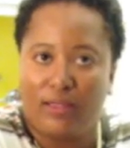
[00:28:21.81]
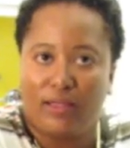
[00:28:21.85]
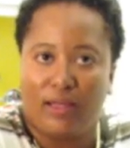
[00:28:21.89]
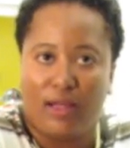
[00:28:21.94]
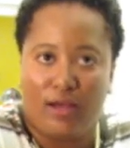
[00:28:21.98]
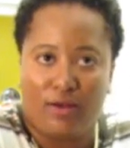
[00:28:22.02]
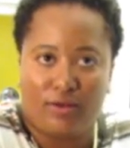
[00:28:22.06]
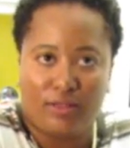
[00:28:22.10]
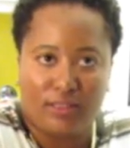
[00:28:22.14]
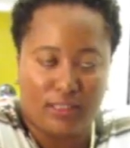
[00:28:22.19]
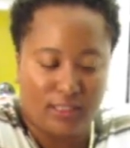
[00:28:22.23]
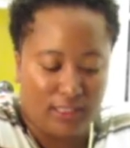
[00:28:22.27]

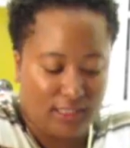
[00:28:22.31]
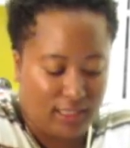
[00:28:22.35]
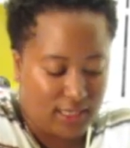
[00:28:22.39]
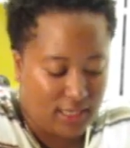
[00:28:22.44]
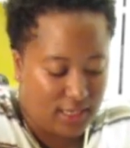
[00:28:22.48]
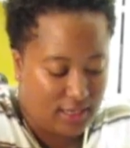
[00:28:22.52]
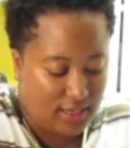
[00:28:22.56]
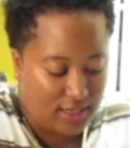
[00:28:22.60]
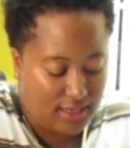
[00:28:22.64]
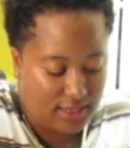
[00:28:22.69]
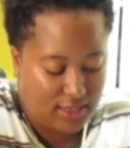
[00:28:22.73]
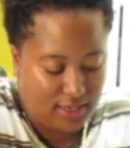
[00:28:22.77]
I'll clean
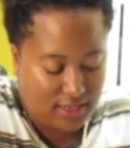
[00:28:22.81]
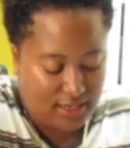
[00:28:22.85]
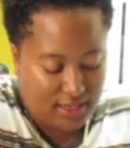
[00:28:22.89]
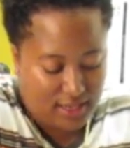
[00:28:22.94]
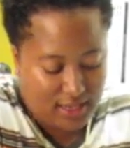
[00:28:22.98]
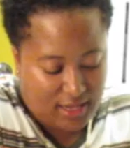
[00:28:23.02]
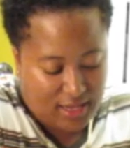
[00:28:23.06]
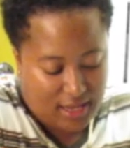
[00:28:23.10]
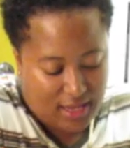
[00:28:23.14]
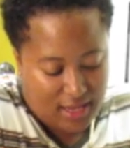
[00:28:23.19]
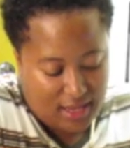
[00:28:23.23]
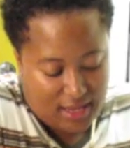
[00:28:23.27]
it.
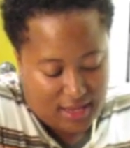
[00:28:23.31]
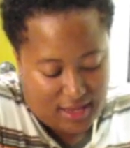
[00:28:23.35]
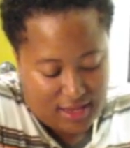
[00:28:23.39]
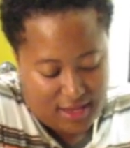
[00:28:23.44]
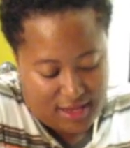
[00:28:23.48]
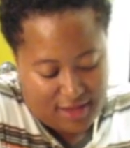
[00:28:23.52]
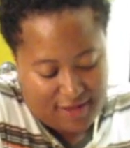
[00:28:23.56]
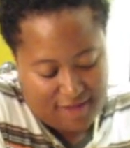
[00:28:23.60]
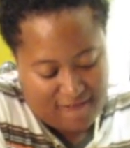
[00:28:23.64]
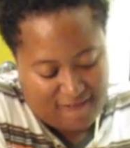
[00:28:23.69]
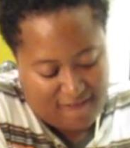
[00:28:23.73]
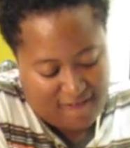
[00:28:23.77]

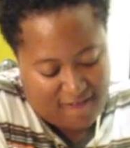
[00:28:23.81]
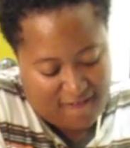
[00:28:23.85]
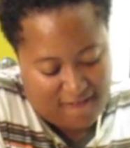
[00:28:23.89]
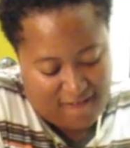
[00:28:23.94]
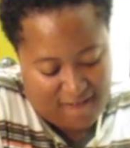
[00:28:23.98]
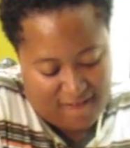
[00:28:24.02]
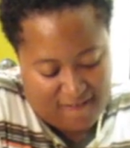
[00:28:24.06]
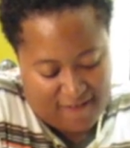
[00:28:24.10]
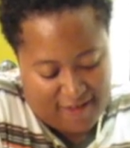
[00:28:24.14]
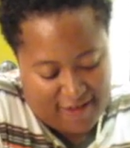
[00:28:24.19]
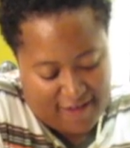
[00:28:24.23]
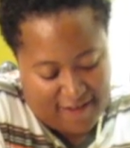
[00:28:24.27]

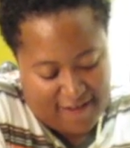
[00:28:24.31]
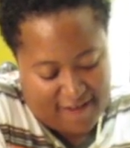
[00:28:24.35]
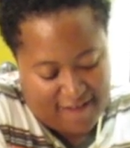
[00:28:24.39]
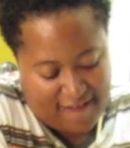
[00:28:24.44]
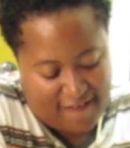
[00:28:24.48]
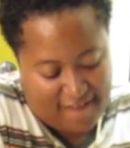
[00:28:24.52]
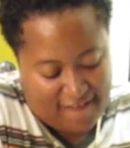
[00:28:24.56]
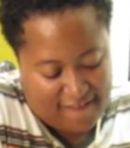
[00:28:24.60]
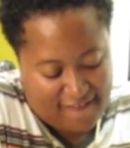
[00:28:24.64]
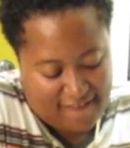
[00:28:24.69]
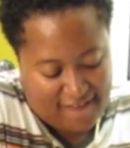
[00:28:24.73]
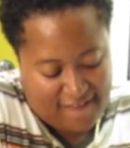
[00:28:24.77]
Oh
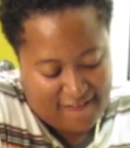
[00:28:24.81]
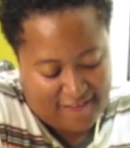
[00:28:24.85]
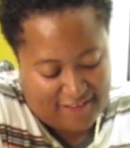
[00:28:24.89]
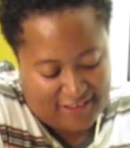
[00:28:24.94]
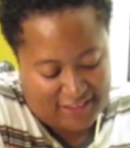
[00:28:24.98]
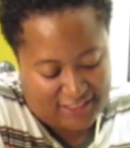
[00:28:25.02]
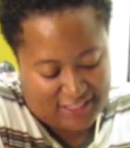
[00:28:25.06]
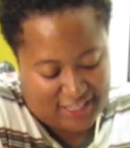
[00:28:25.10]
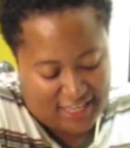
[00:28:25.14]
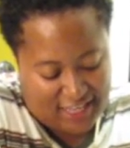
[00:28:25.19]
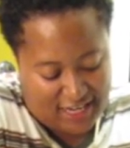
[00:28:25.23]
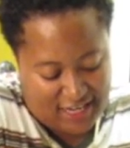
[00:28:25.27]
yeah.
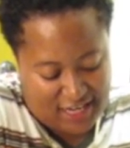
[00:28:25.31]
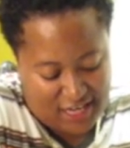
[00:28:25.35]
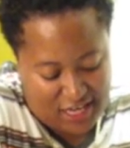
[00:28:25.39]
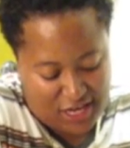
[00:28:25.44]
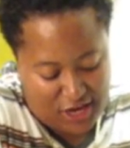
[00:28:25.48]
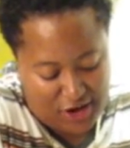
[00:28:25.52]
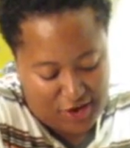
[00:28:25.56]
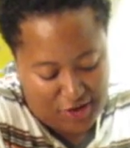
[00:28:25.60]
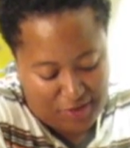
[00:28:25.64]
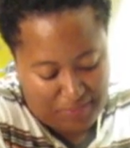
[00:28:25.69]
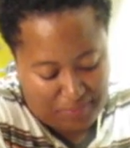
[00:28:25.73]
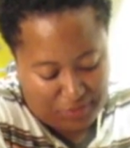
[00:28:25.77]
Just get in
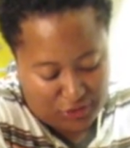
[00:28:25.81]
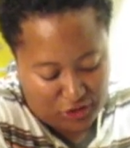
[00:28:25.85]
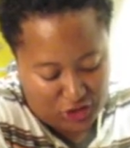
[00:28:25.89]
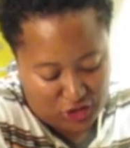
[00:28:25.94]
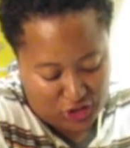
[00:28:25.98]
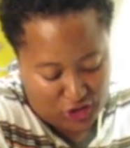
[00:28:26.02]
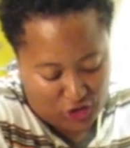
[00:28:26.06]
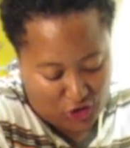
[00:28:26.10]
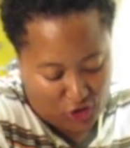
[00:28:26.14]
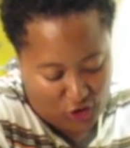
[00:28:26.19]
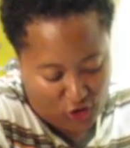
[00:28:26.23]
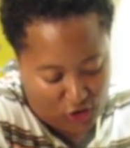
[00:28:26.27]
here,
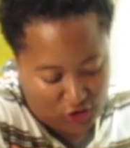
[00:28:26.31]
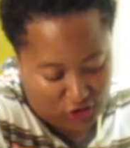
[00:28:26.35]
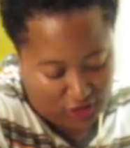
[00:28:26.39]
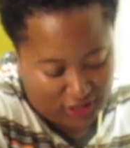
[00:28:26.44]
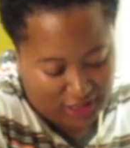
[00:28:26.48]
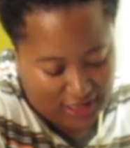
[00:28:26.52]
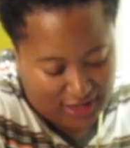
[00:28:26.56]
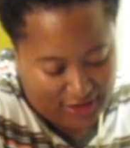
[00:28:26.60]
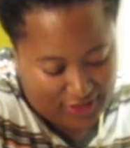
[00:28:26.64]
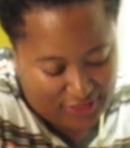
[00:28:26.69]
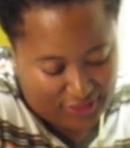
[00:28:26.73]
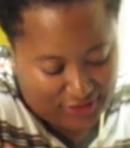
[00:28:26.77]
mush it all
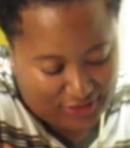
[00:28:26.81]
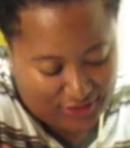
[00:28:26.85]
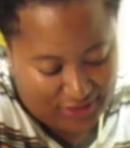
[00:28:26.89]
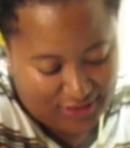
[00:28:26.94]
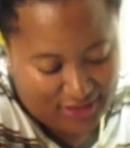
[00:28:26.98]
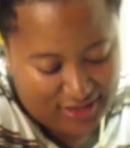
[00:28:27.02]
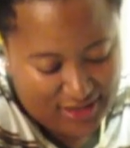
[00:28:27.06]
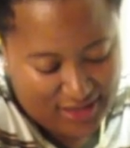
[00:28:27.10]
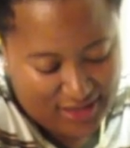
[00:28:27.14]
together.